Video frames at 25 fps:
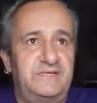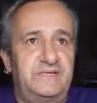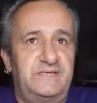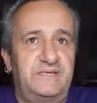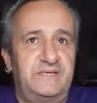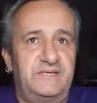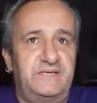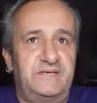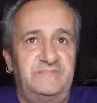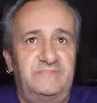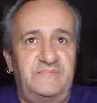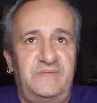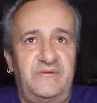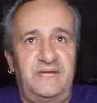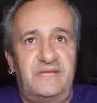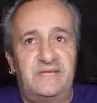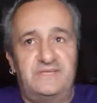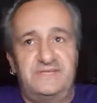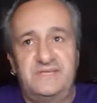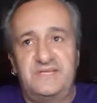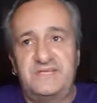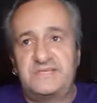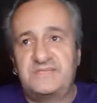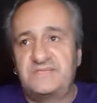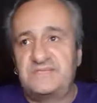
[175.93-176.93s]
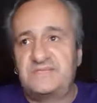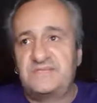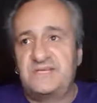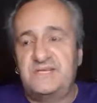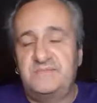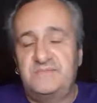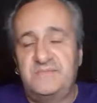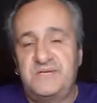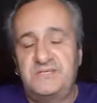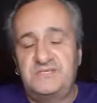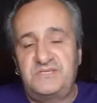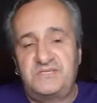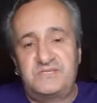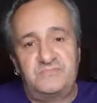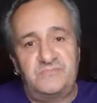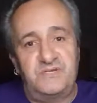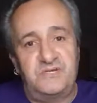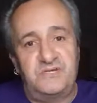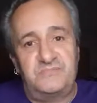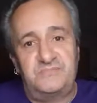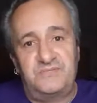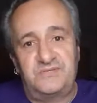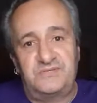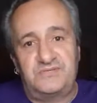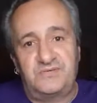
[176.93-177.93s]
And I think that's the same age as
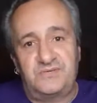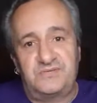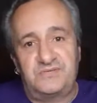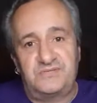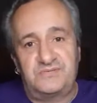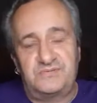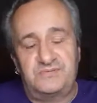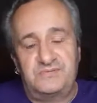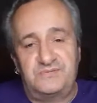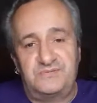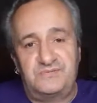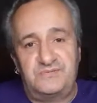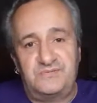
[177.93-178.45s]
Martin McDonagh.